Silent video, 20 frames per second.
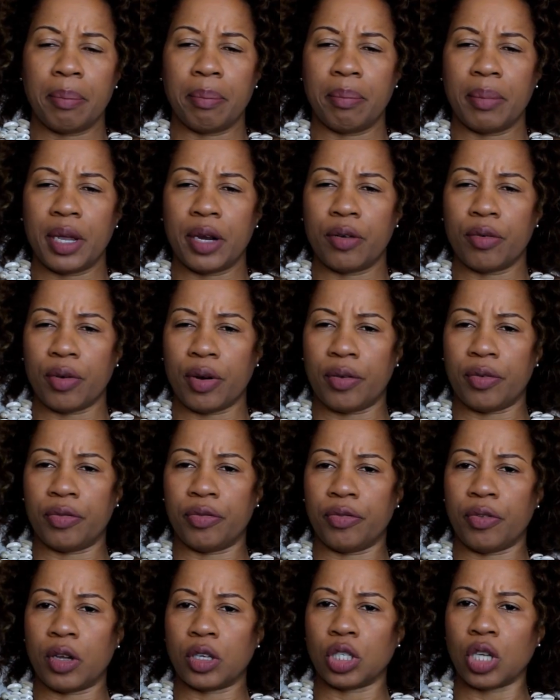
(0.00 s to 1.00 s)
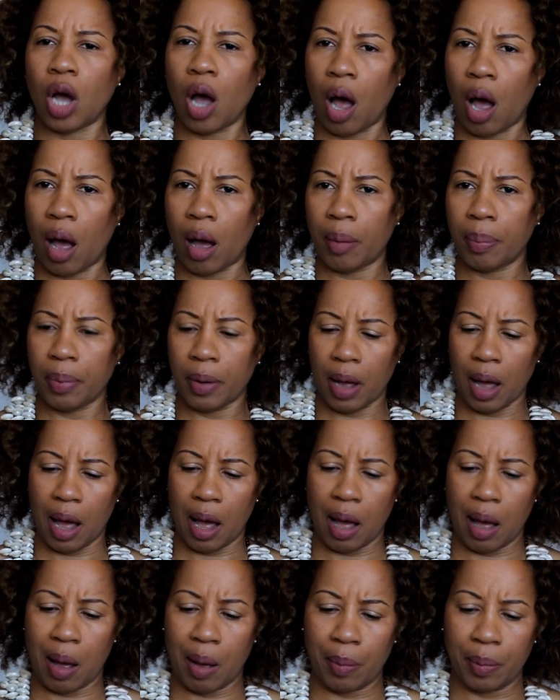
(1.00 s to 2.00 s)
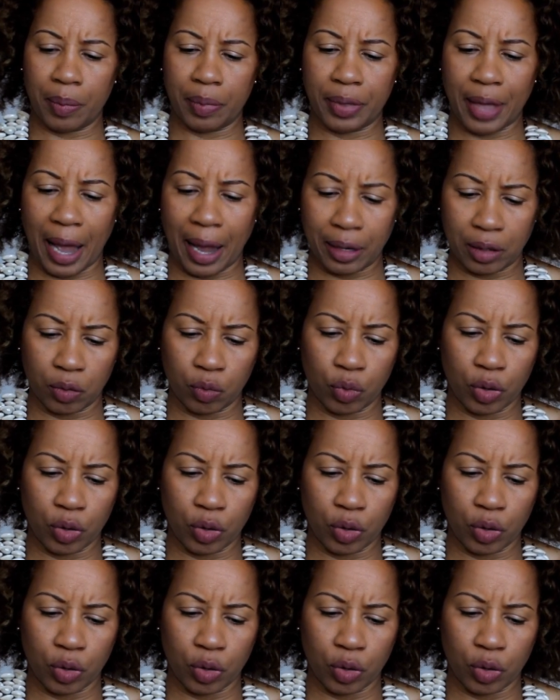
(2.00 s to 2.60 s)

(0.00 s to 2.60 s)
midriff top that